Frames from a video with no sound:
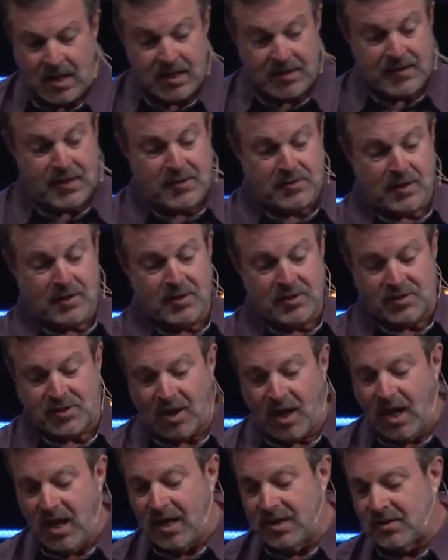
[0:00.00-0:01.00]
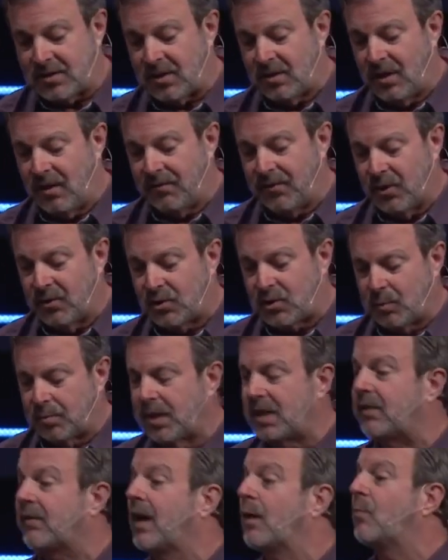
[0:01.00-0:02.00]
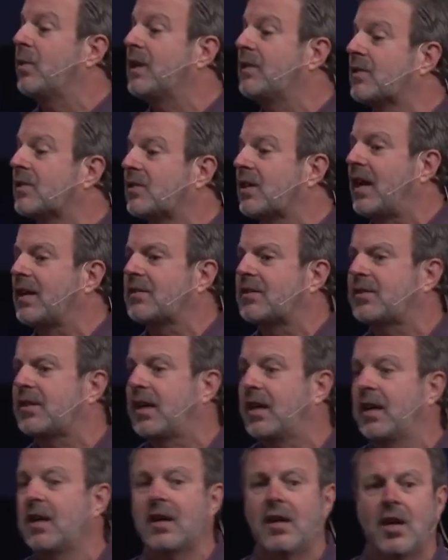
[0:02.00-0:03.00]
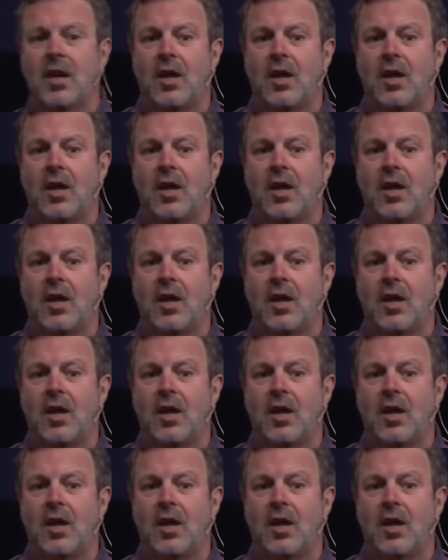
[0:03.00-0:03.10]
These are the signs of those who believe. And read the sign and say,